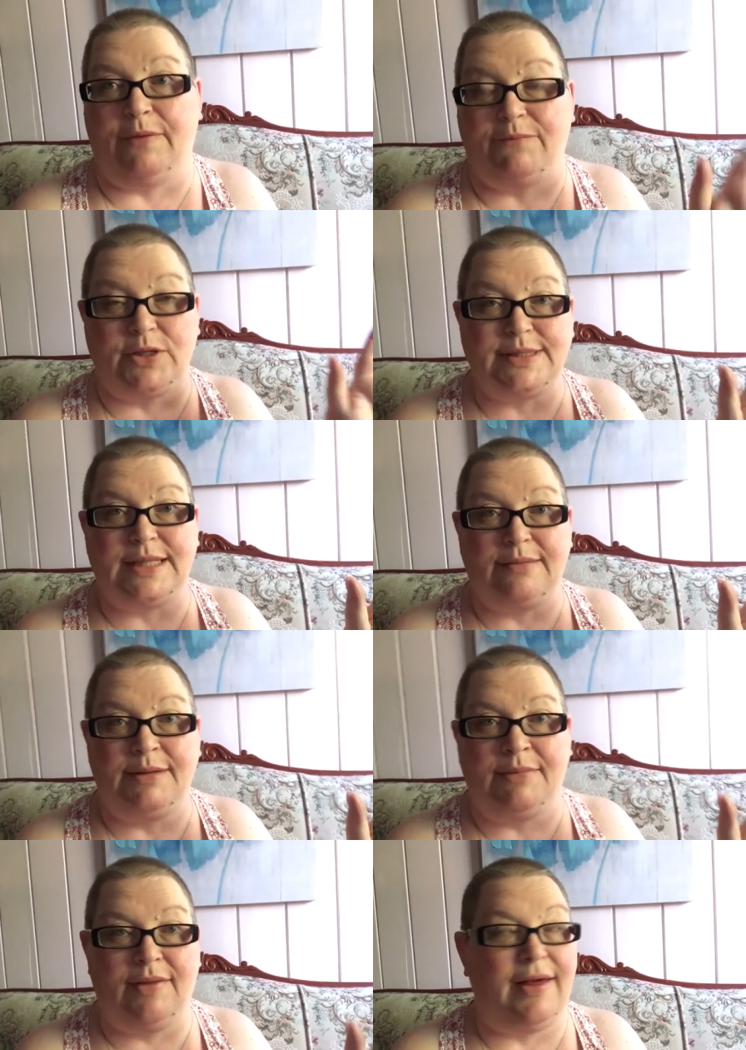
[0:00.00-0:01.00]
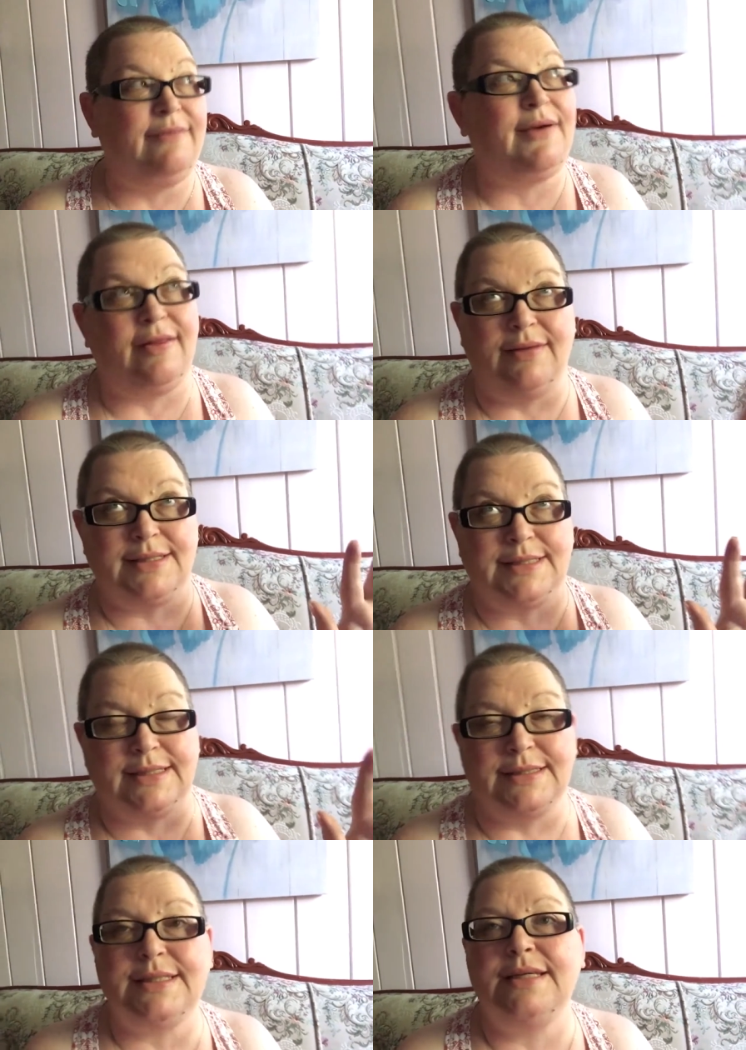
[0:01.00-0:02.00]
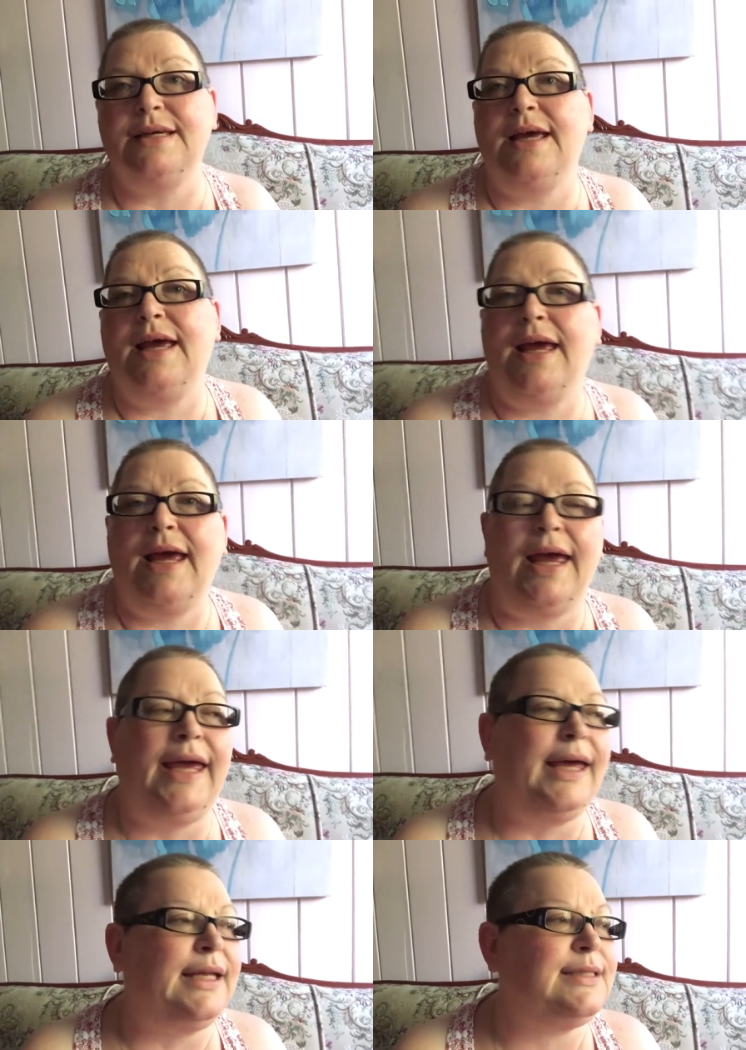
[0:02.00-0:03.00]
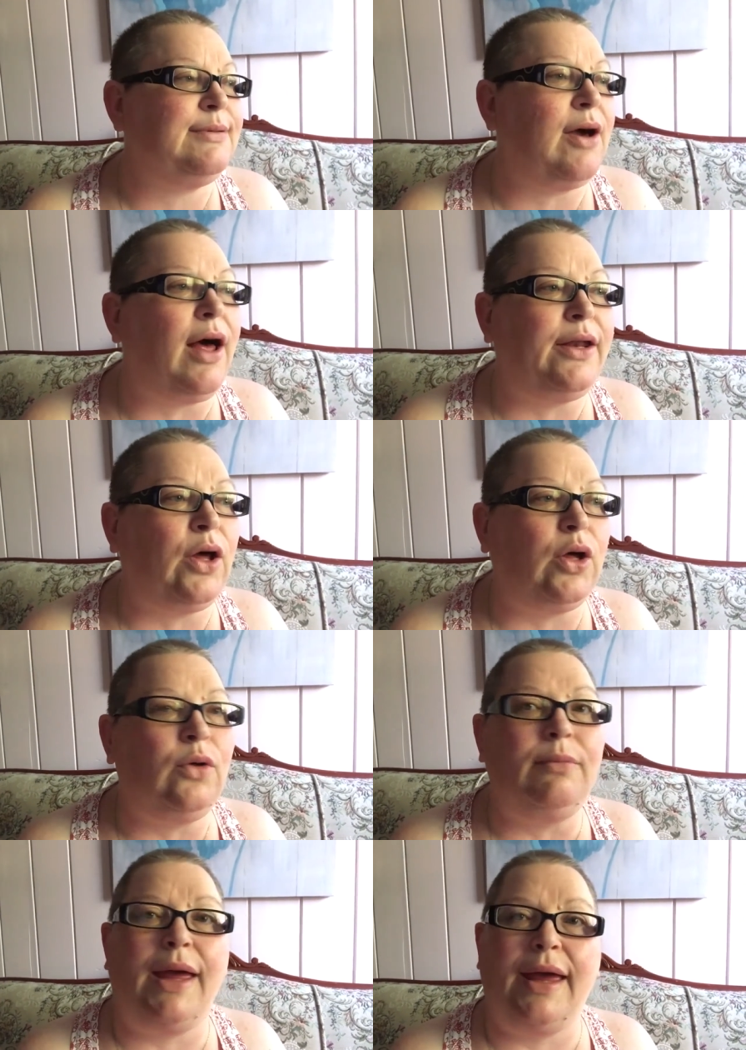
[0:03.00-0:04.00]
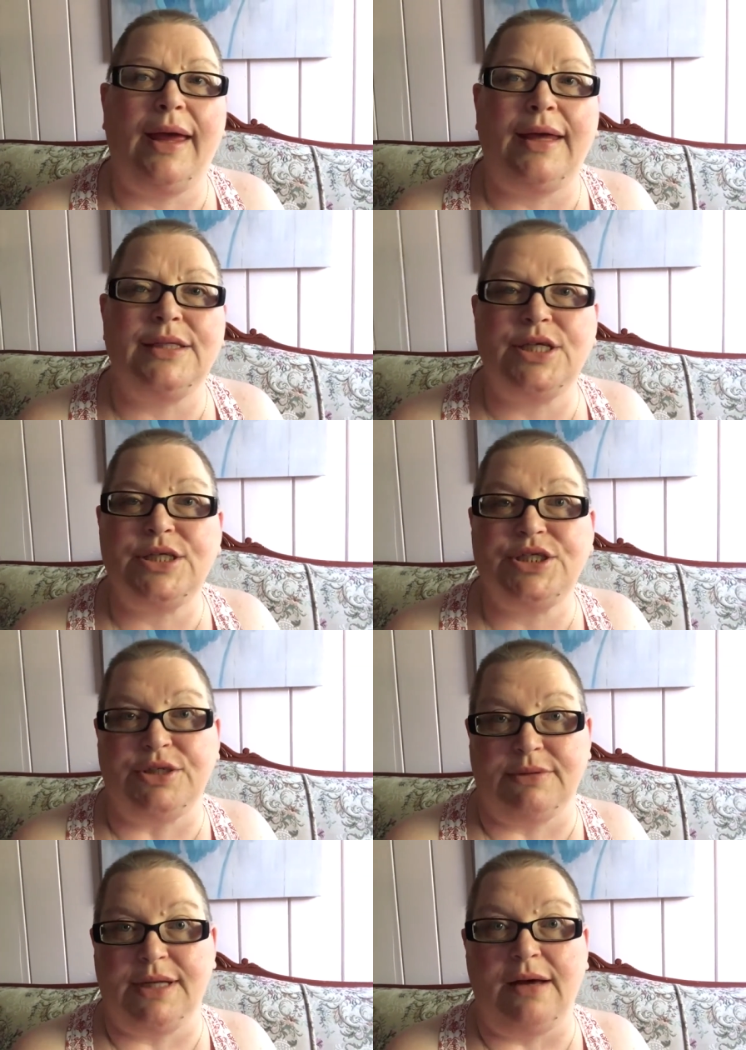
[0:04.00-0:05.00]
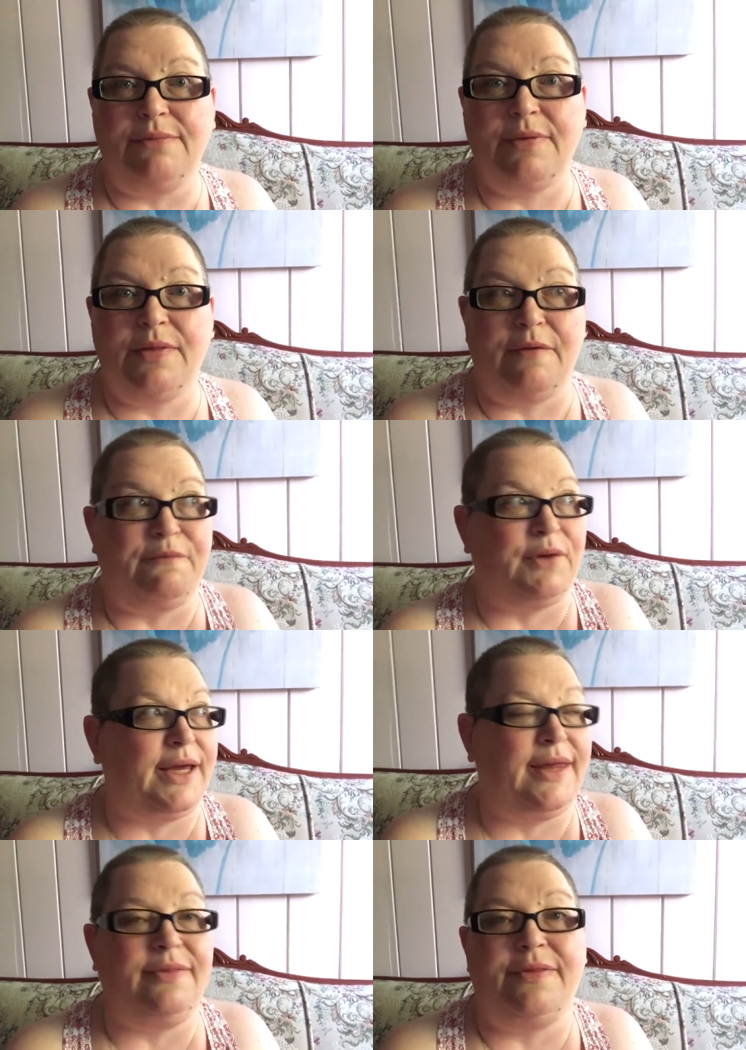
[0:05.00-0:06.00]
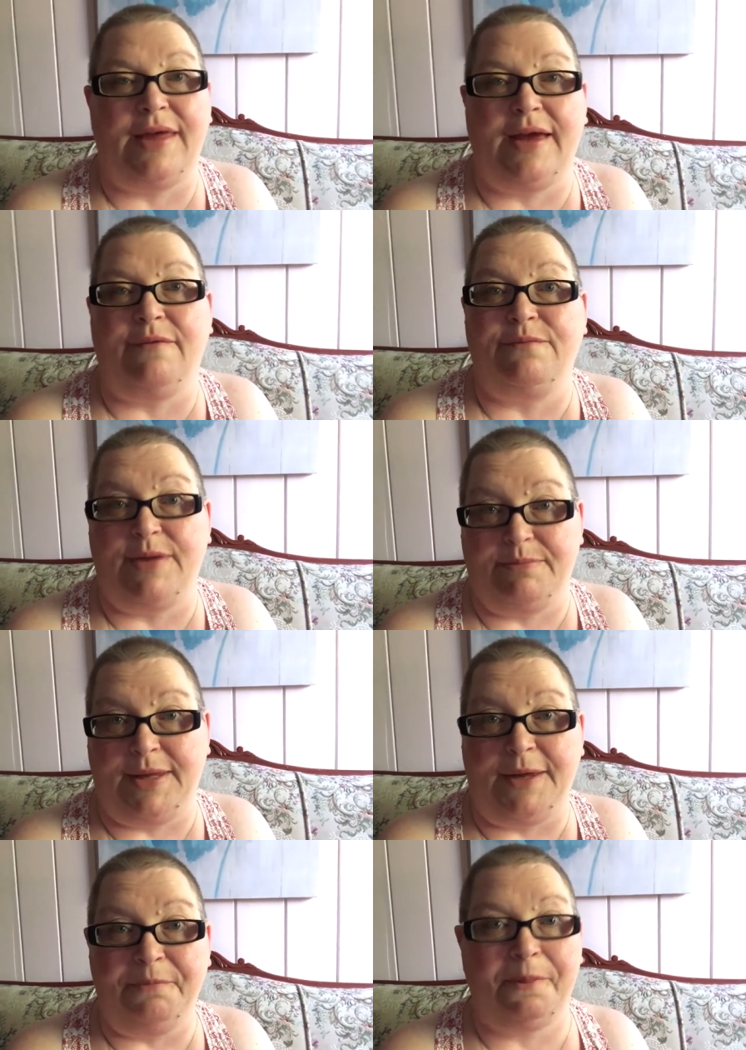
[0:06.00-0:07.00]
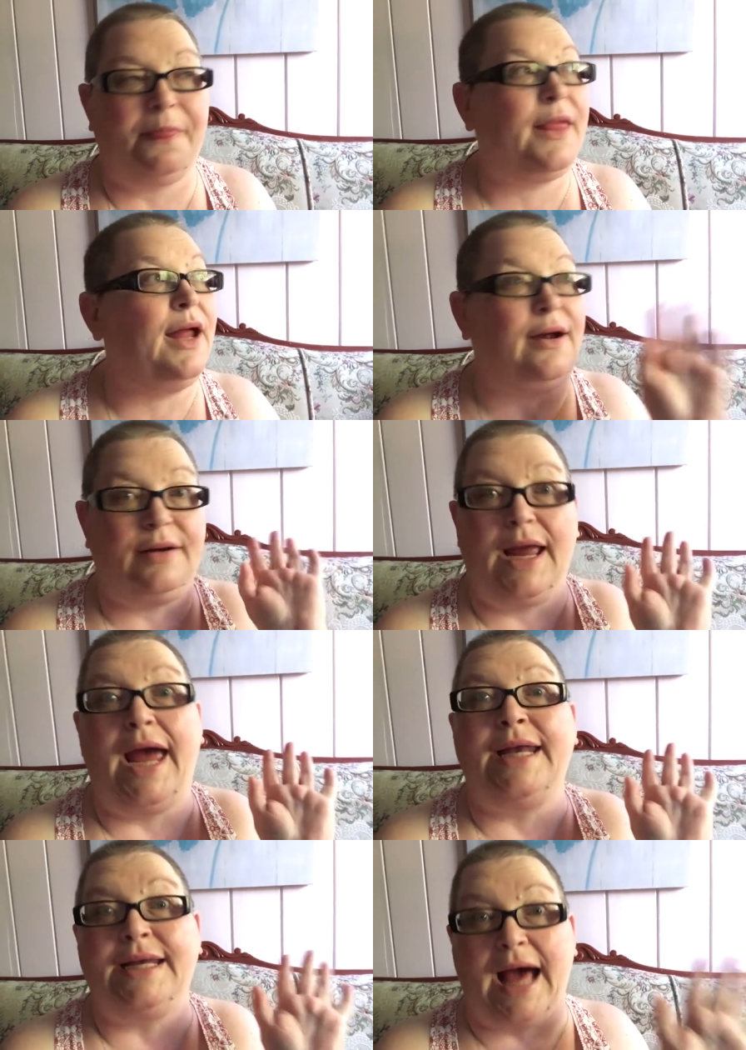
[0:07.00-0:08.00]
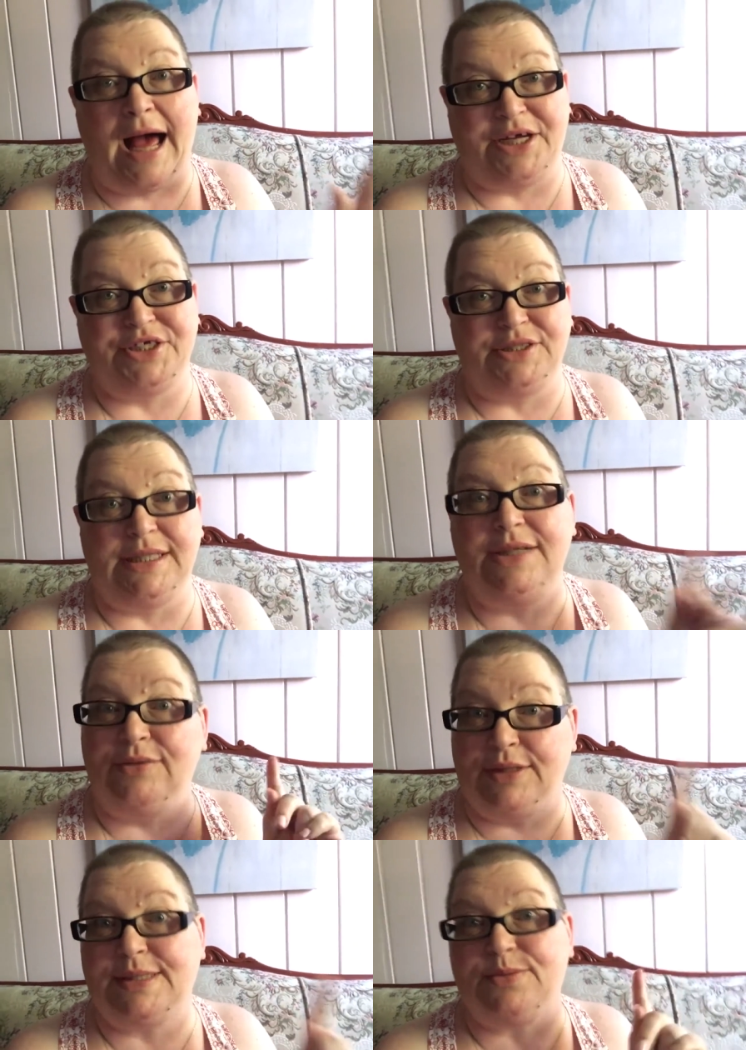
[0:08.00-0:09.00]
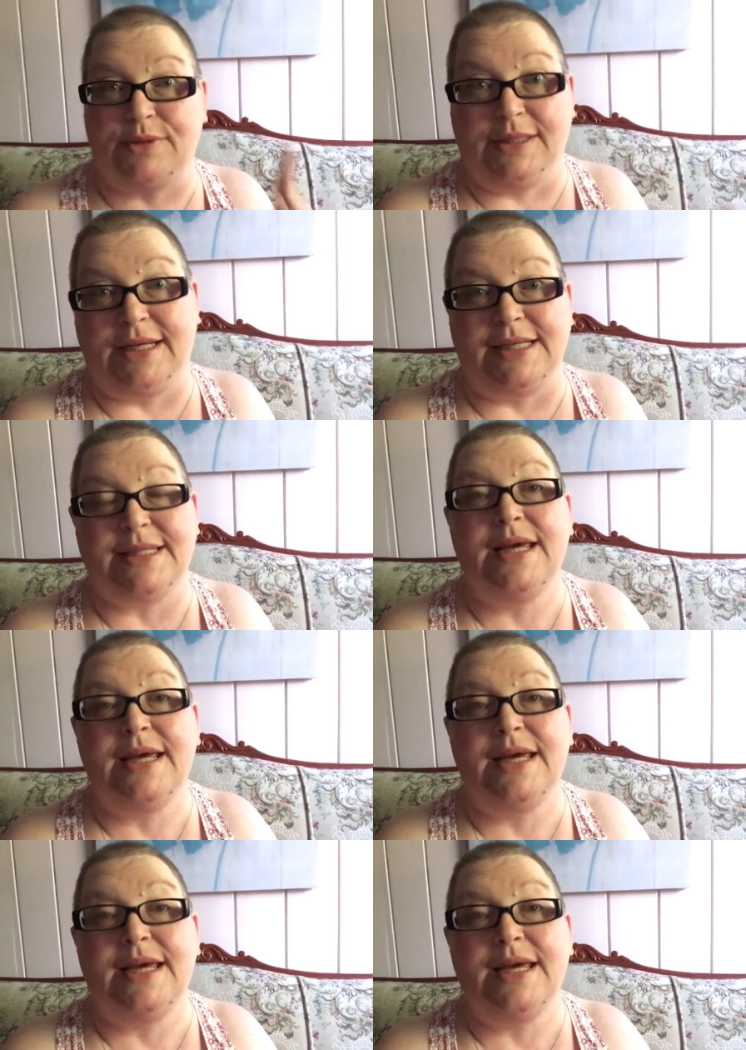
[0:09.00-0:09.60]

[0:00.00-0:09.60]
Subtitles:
The first time in my life I listened. And we got home, and sure enough, the freaking thing fit me. And it actually looks really nice.